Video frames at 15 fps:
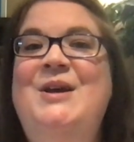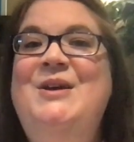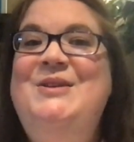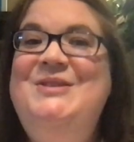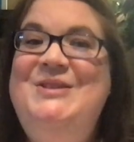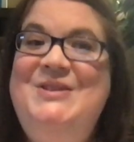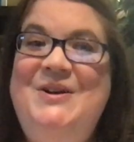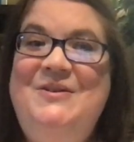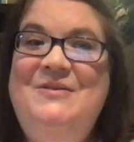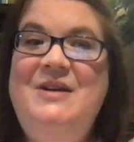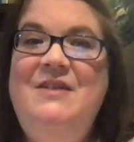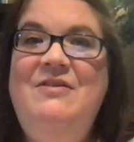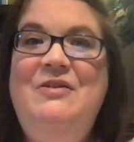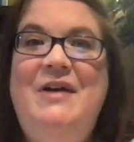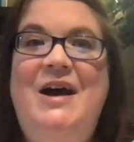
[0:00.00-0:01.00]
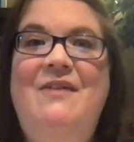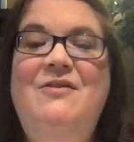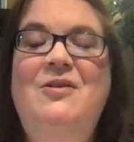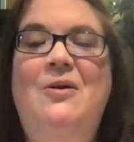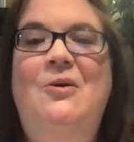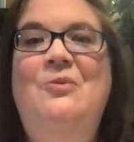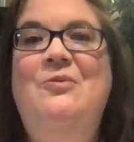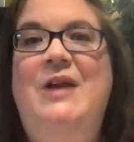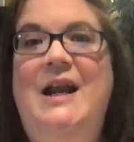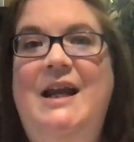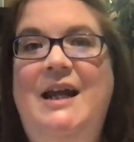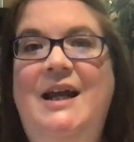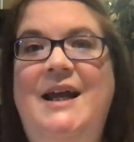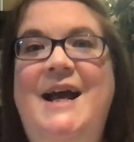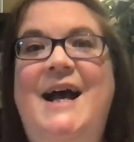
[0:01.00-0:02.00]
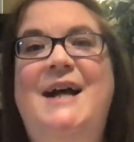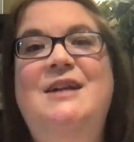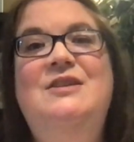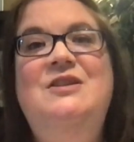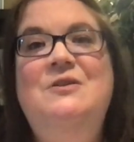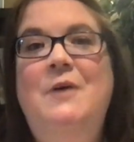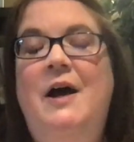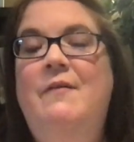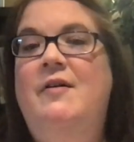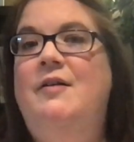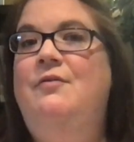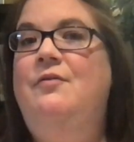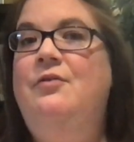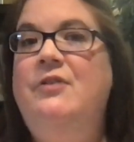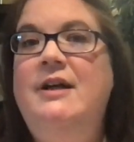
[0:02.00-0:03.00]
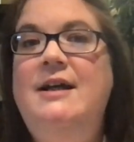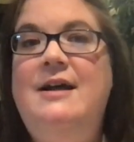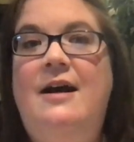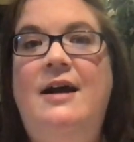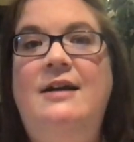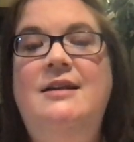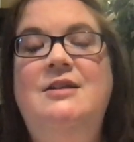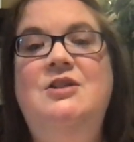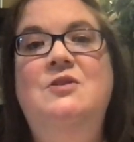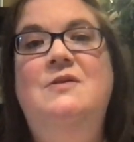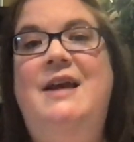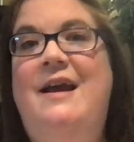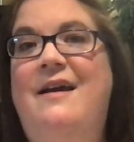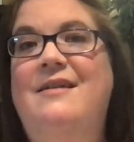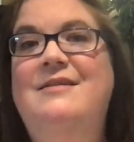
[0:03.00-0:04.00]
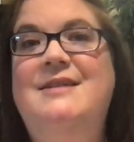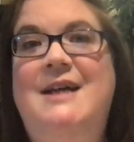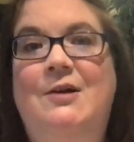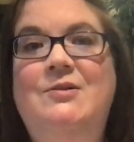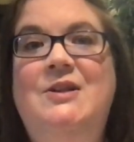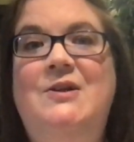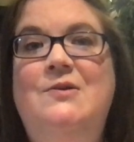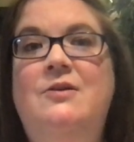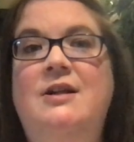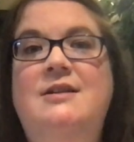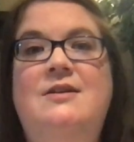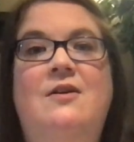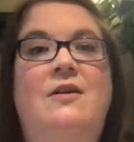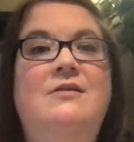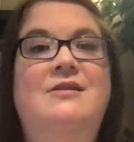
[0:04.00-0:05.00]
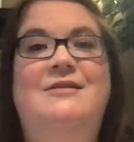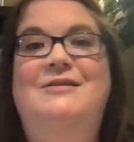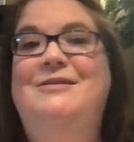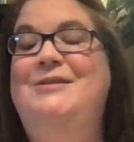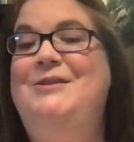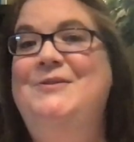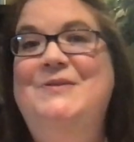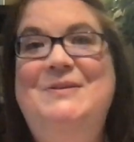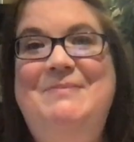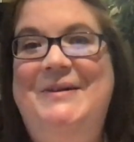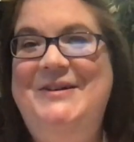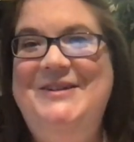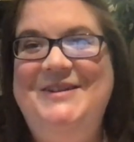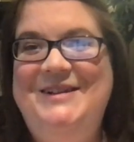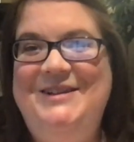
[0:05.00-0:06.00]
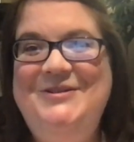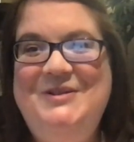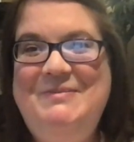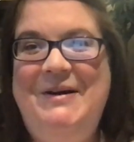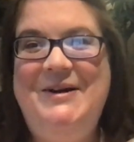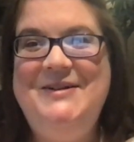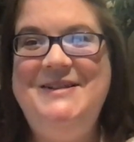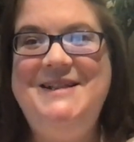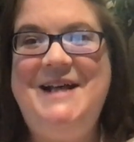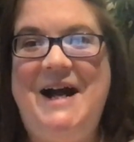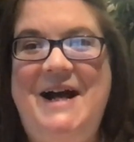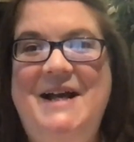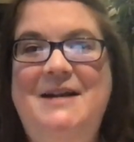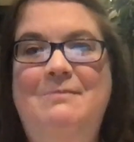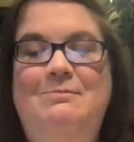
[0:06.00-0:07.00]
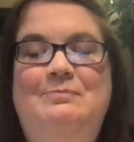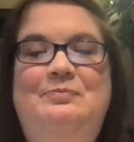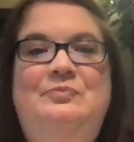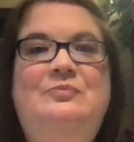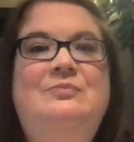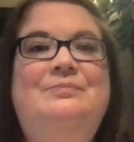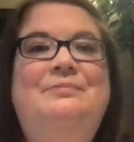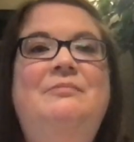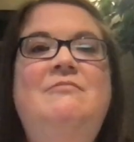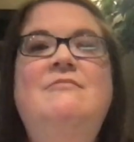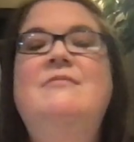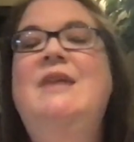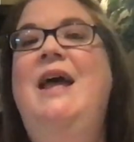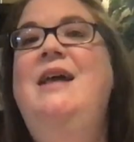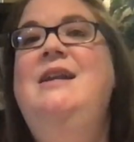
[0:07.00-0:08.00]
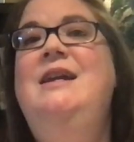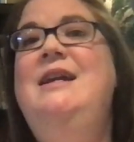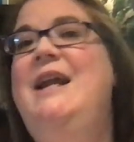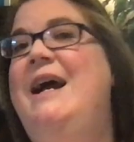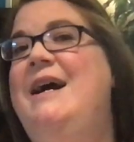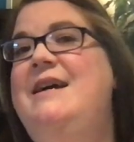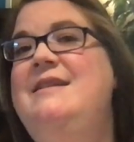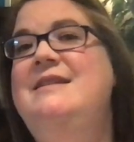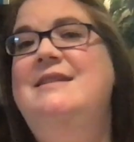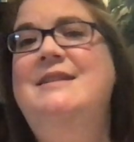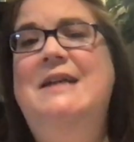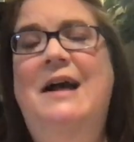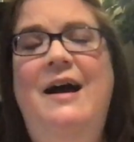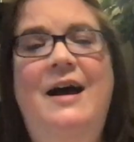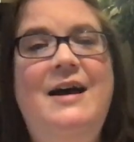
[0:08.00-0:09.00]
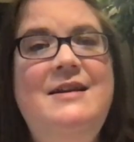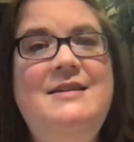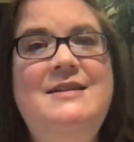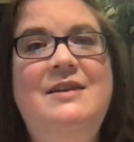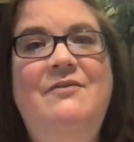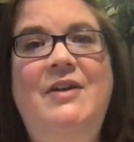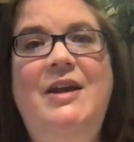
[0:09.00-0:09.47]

So if you haven't already, I do have a free guide that you can download. It's called the Loose Parts Guide. And it has tons of